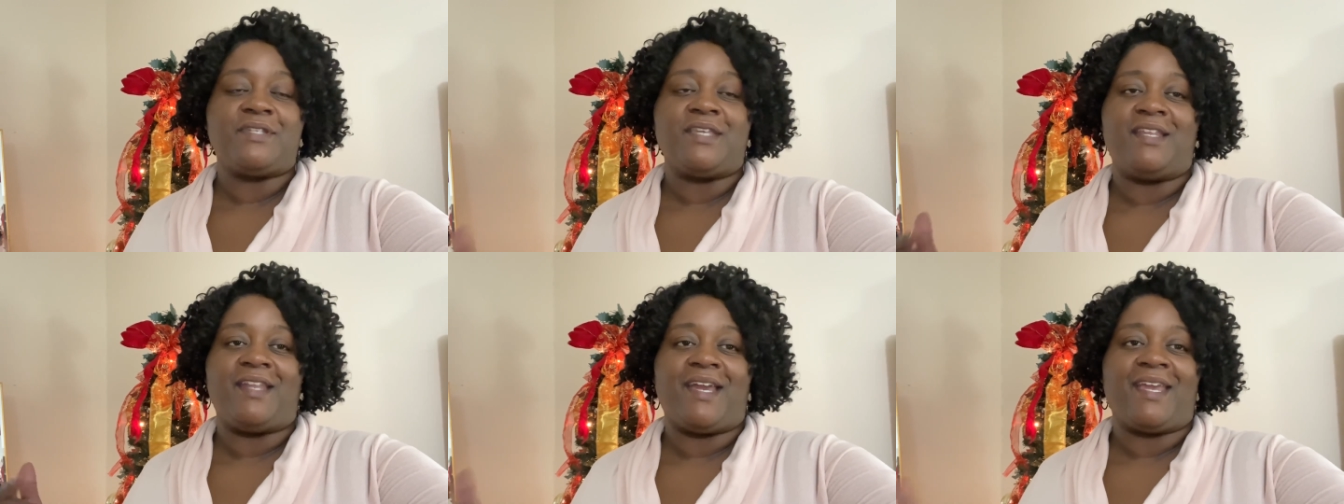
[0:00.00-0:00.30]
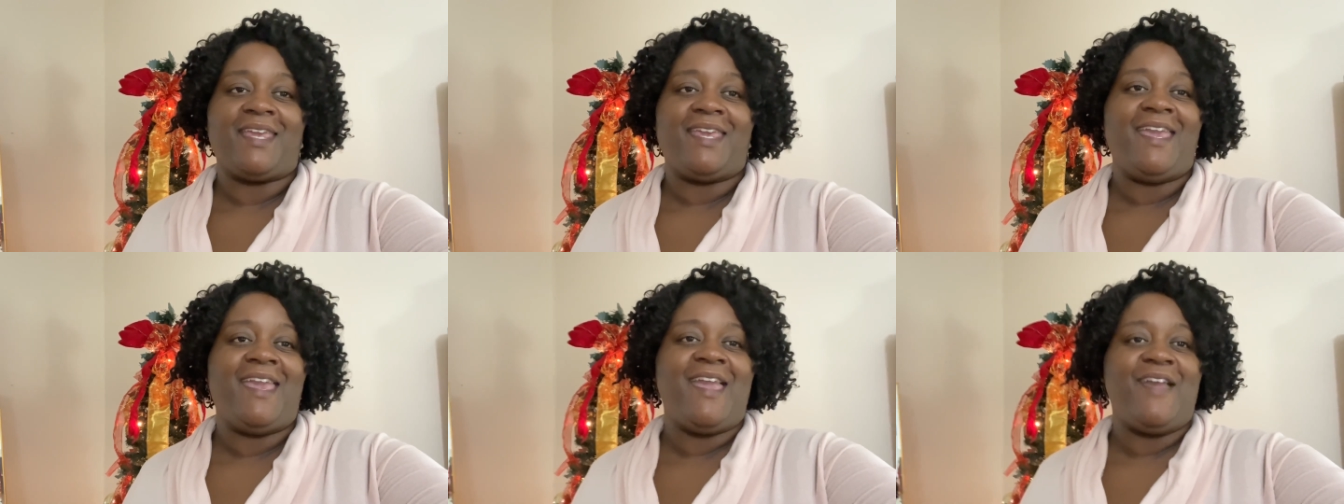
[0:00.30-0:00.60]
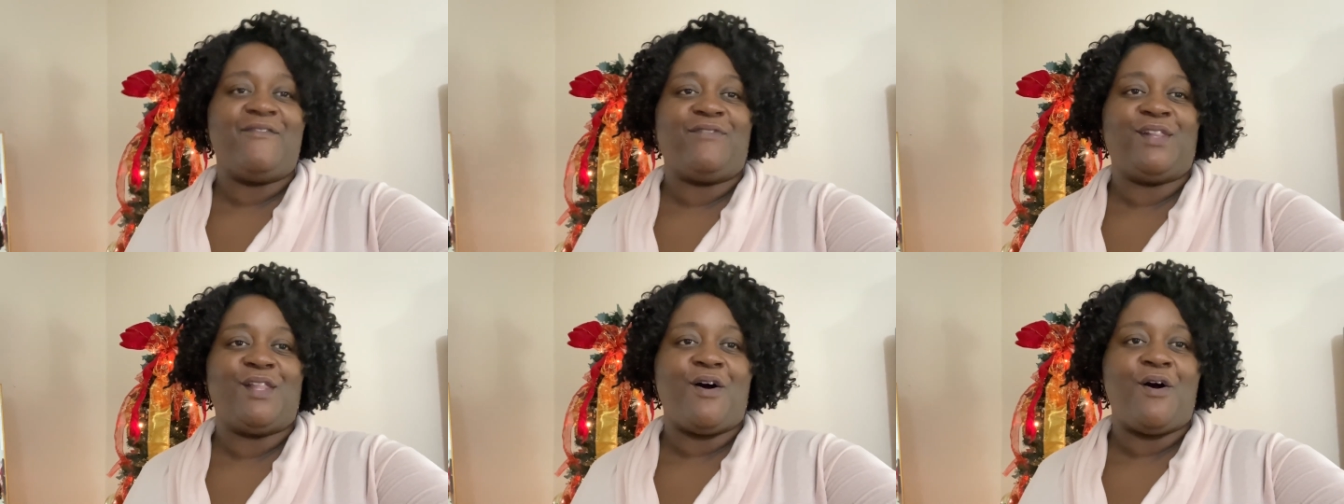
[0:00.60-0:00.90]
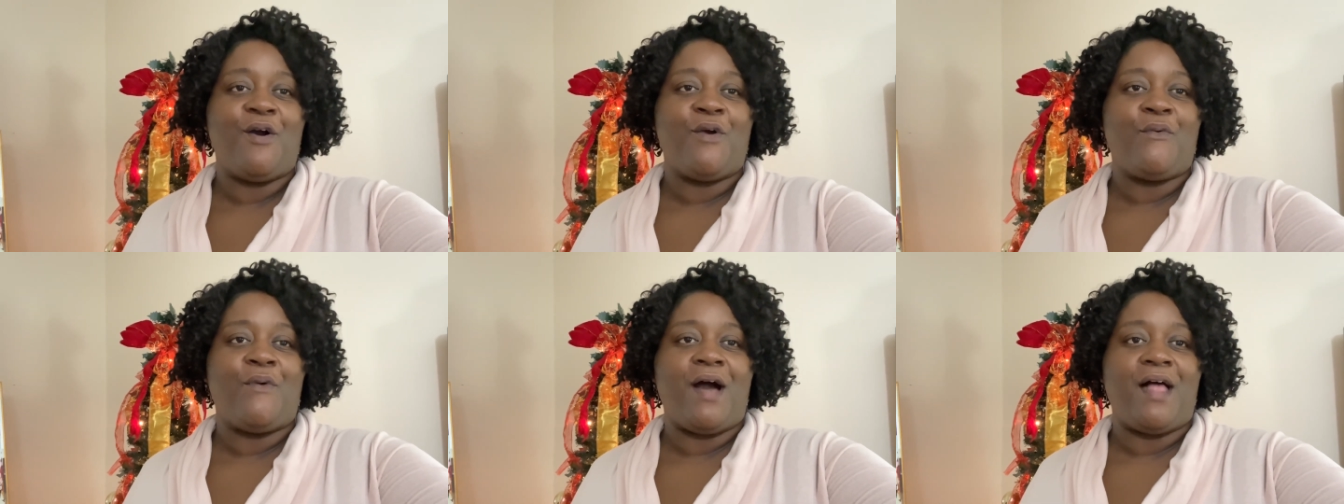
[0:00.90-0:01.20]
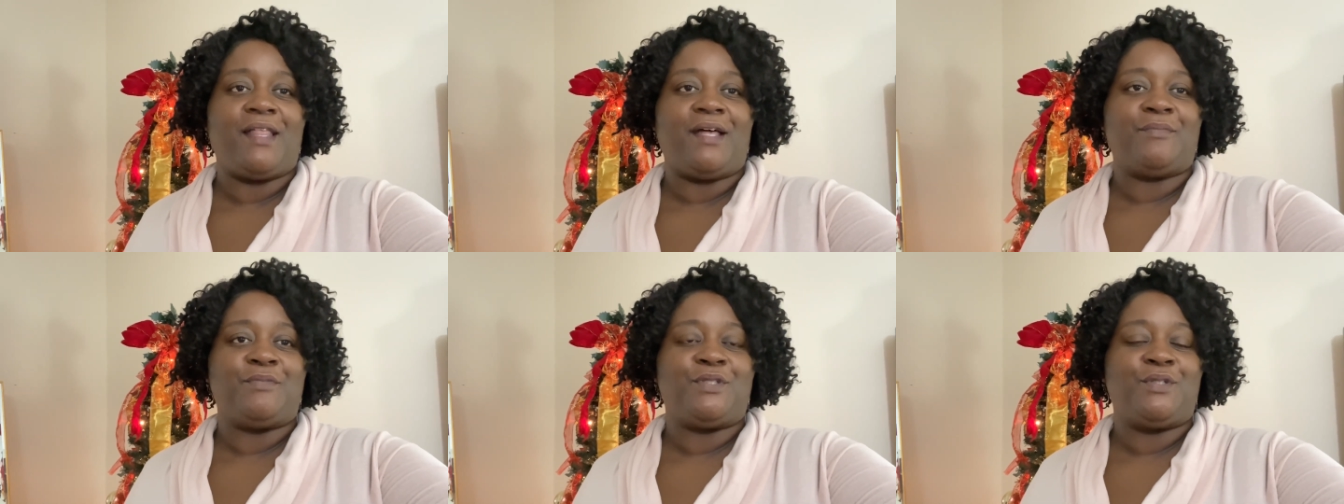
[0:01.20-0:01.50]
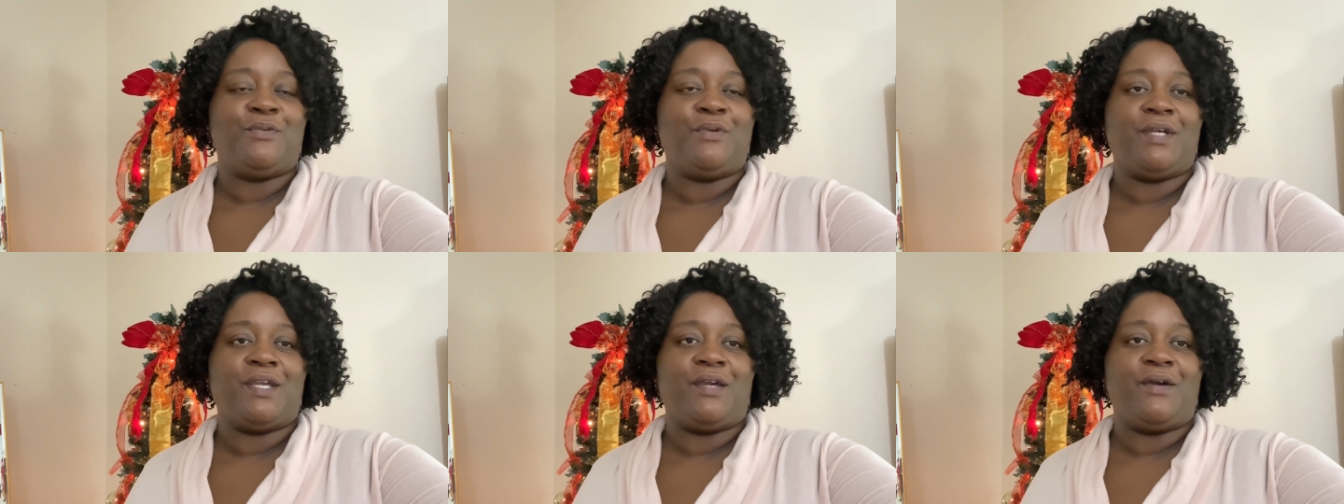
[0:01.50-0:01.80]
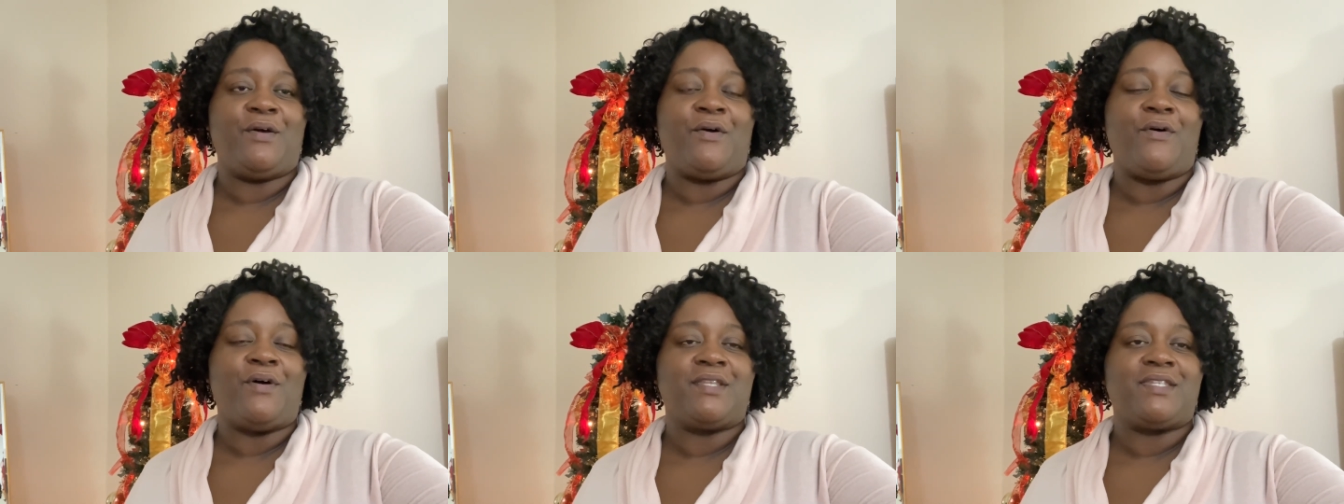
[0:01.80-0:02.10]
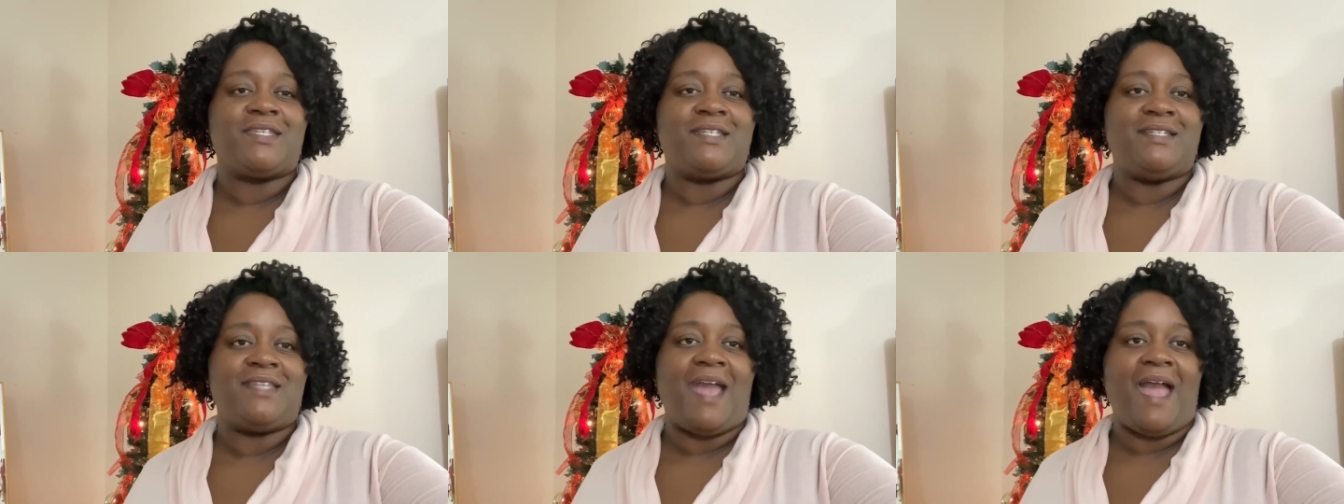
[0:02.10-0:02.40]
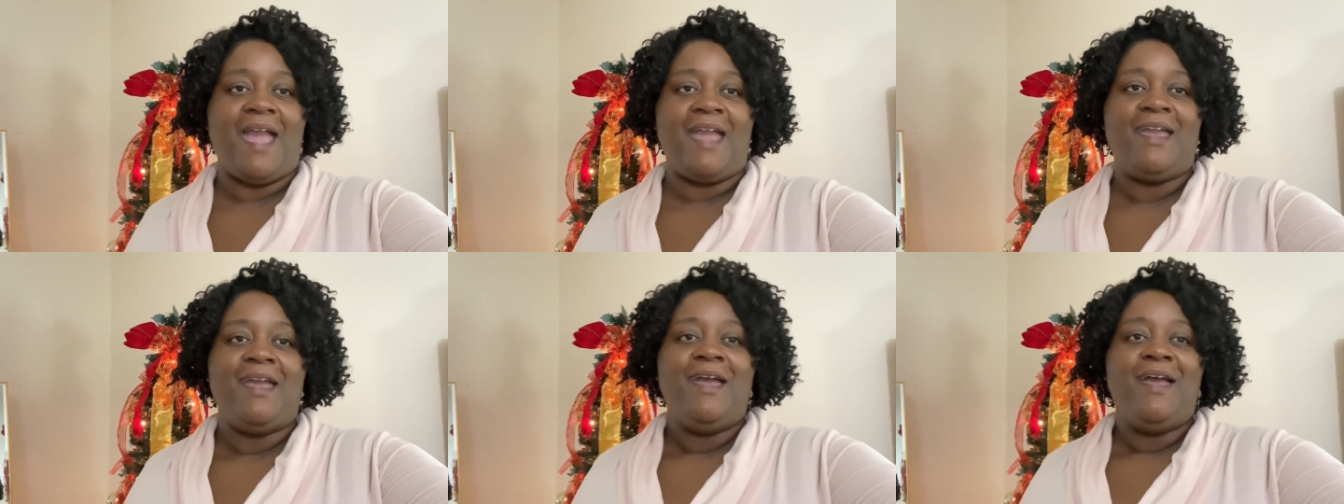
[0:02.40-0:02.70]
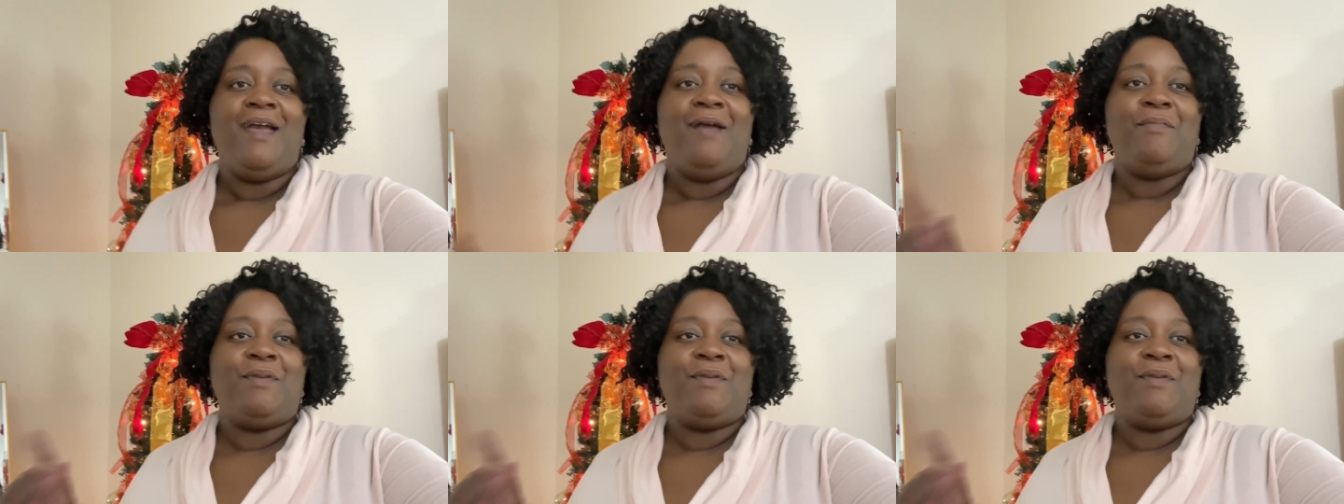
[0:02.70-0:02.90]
And I can't vlog while I'm doing it on tonight